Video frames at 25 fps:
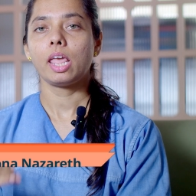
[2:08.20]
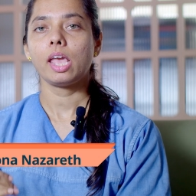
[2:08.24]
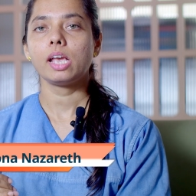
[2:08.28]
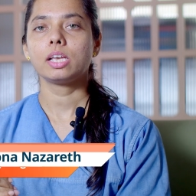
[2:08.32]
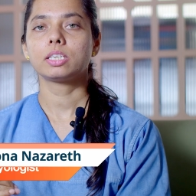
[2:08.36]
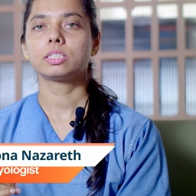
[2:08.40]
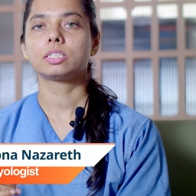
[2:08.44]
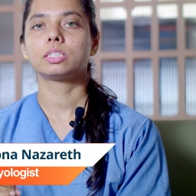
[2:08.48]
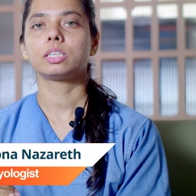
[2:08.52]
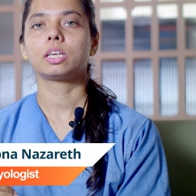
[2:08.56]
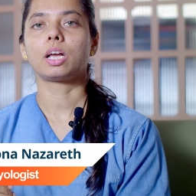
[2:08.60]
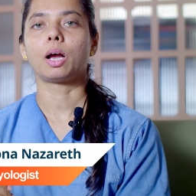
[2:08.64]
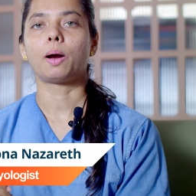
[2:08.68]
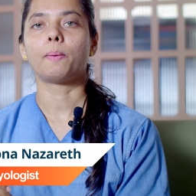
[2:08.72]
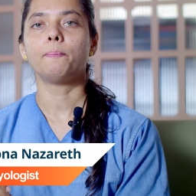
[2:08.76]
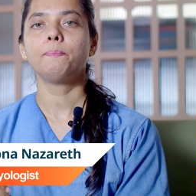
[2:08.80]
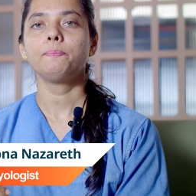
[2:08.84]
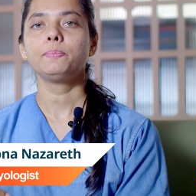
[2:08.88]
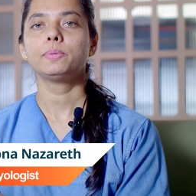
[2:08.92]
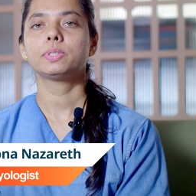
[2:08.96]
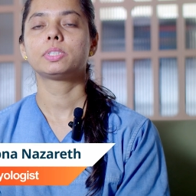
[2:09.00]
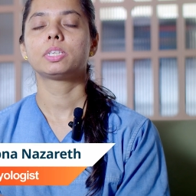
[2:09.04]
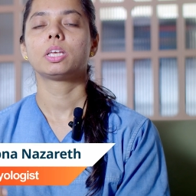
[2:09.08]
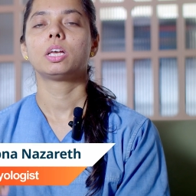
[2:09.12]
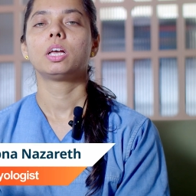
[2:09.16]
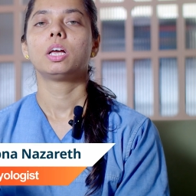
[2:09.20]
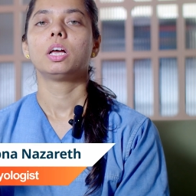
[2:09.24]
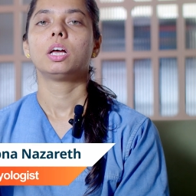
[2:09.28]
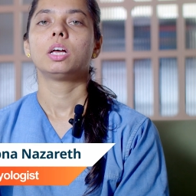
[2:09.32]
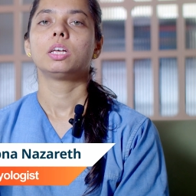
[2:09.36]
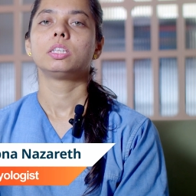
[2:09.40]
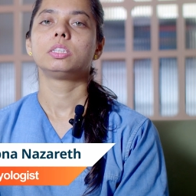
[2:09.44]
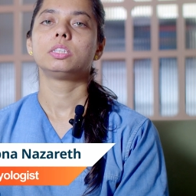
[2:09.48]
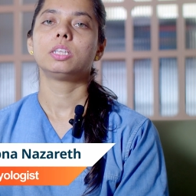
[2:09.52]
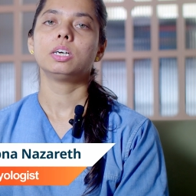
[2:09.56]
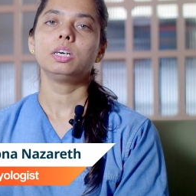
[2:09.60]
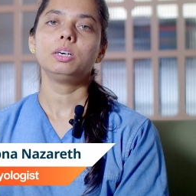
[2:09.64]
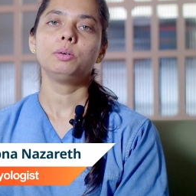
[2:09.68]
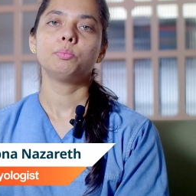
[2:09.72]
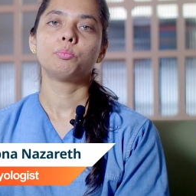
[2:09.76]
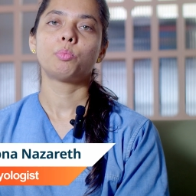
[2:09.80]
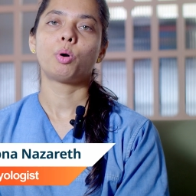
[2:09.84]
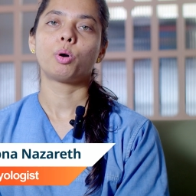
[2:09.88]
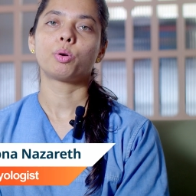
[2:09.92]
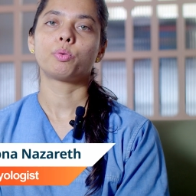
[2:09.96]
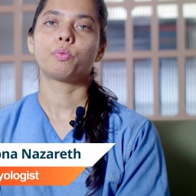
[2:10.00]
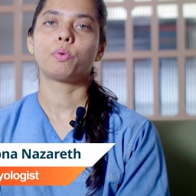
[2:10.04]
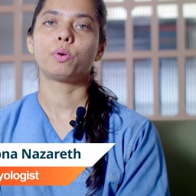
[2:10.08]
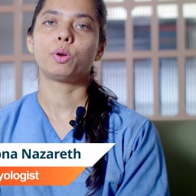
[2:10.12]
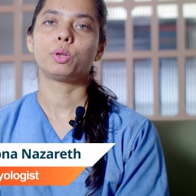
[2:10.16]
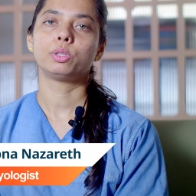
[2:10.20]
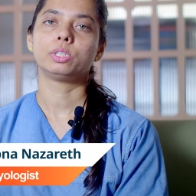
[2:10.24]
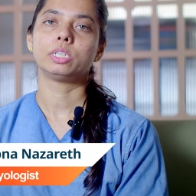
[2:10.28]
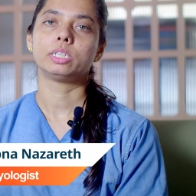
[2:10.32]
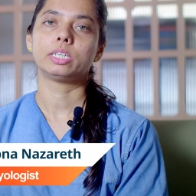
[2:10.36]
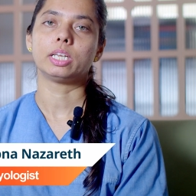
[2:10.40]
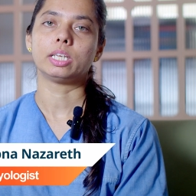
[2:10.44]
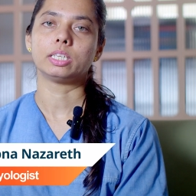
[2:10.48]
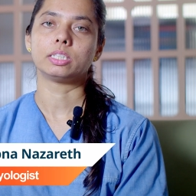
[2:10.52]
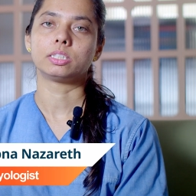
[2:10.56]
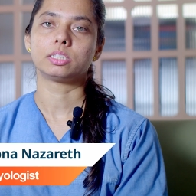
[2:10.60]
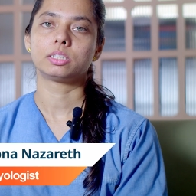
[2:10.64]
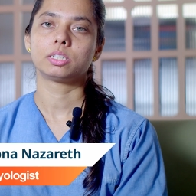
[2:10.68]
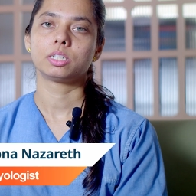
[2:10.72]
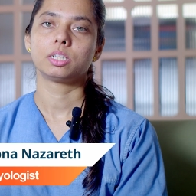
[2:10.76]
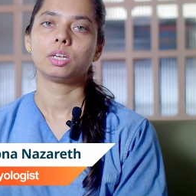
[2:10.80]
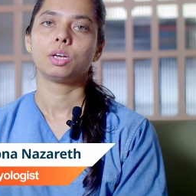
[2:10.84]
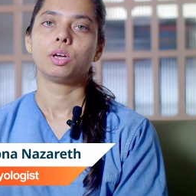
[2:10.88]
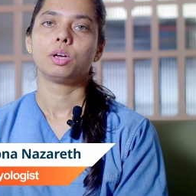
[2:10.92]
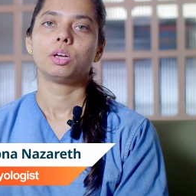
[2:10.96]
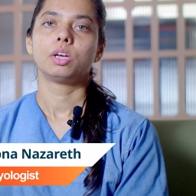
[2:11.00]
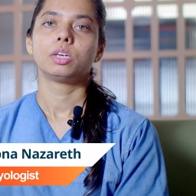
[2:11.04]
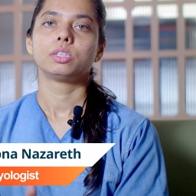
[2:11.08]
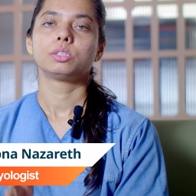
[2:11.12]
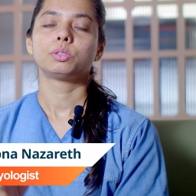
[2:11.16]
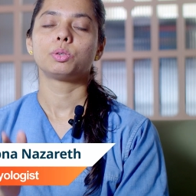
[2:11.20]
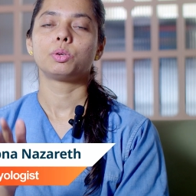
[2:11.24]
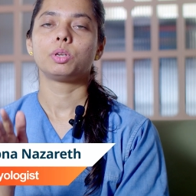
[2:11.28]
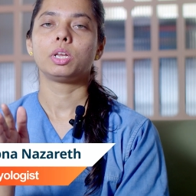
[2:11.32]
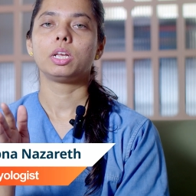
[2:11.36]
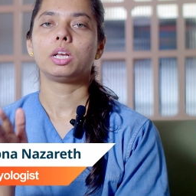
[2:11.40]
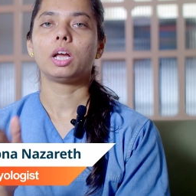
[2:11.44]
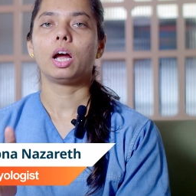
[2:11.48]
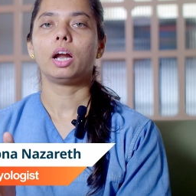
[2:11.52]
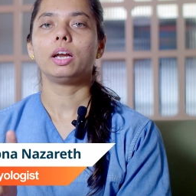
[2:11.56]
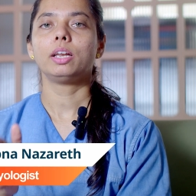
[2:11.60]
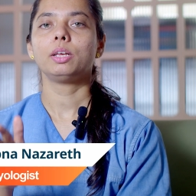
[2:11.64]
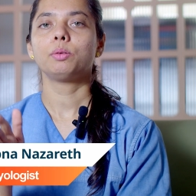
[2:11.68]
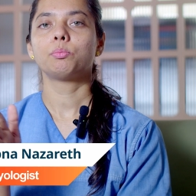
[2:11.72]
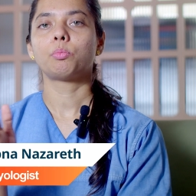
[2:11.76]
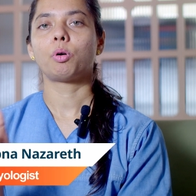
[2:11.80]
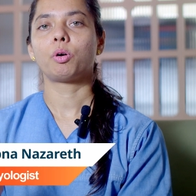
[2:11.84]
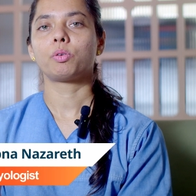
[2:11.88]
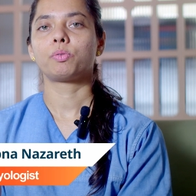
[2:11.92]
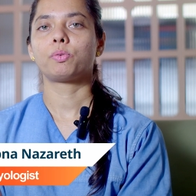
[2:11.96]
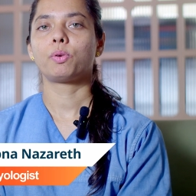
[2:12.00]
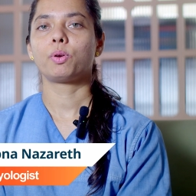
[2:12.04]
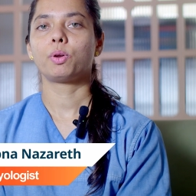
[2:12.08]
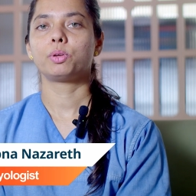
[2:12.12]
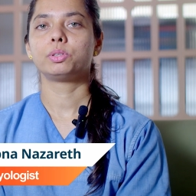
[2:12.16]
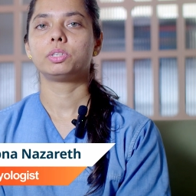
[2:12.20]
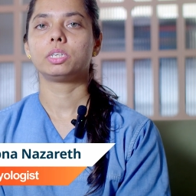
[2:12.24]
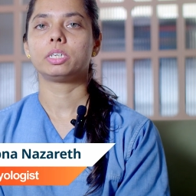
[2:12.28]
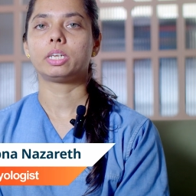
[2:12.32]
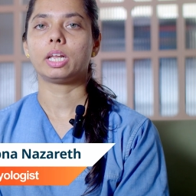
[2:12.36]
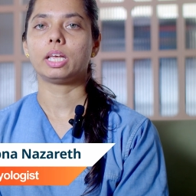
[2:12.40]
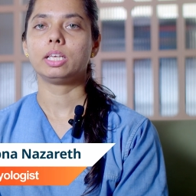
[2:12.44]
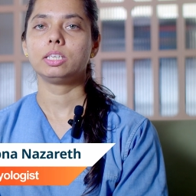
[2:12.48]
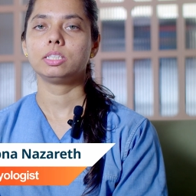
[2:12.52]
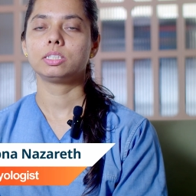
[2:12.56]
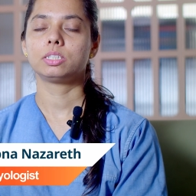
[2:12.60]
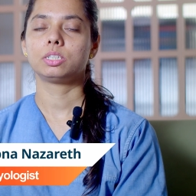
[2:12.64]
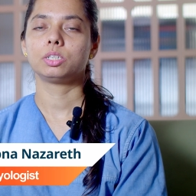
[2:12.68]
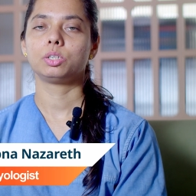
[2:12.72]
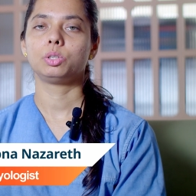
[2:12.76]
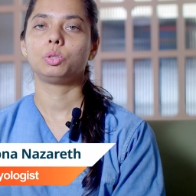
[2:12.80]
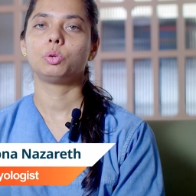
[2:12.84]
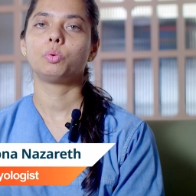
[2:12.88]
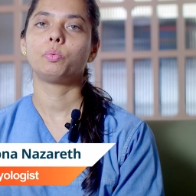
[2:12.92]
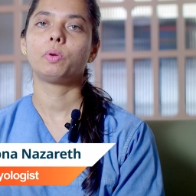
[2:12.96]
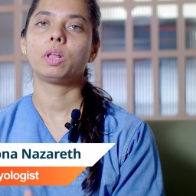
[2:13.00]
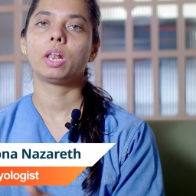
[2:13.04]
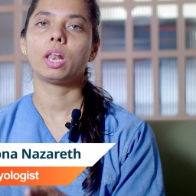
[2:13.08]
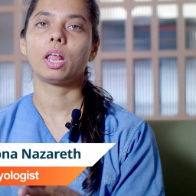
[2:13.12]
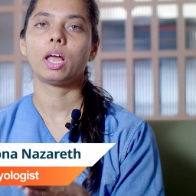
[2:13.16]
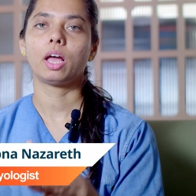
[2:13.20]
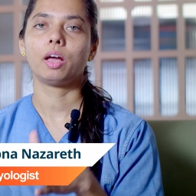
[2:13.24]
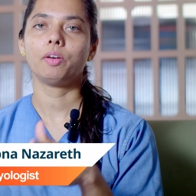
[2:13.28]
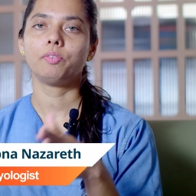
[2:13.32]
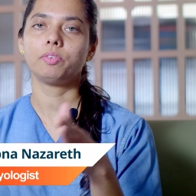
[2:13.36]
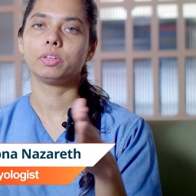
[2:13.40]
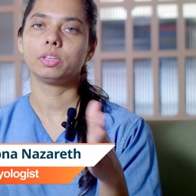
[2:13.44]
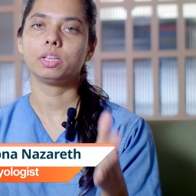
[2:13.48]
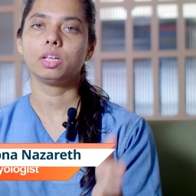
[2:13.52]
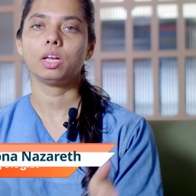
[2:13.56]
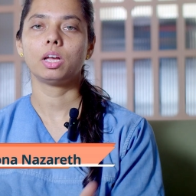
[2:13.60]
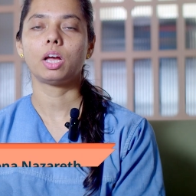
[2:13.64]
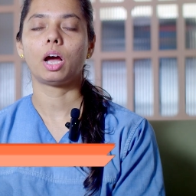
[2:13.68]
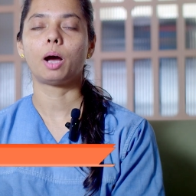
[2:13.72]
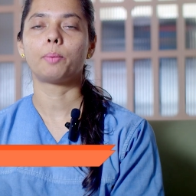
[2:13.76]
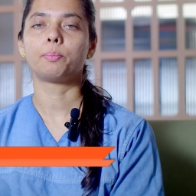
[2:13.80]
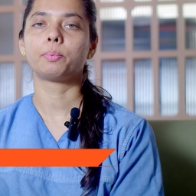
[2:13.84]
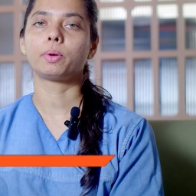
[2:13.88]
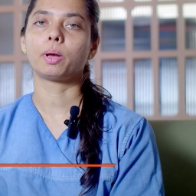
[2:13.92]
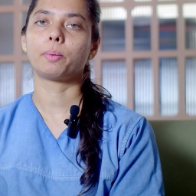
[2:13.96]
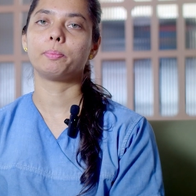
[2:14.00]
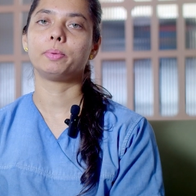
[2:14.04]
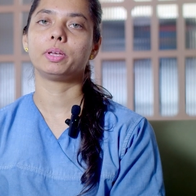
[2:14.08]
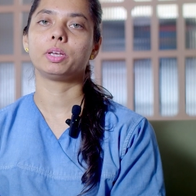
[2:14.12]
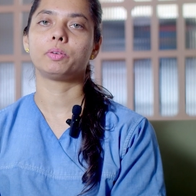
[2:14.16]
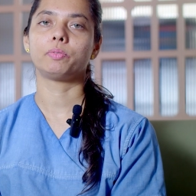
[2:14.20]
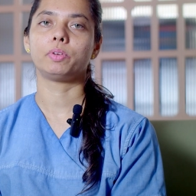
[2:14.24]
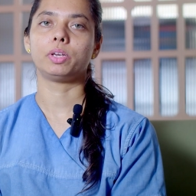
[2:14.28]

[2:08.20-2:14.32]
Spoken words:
next comes the morphology test. So regarding morphology test, you will have in the upcoming